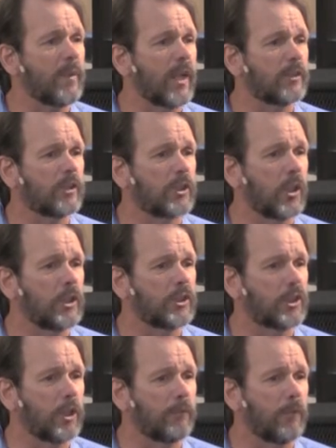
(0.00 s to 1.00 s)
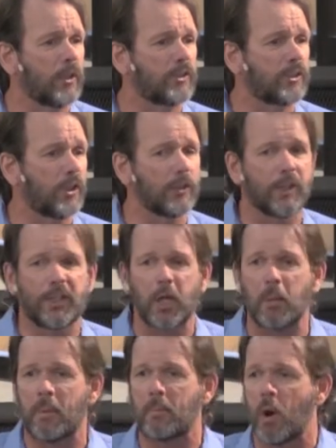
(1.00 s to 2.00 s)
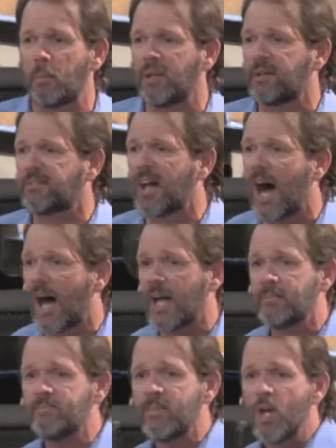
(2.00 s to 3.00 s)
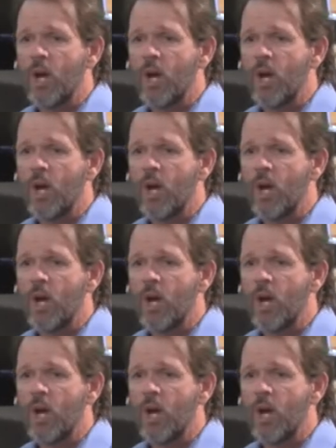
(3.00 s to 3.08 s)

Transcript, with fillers: because there's going to most certainly come a moment in time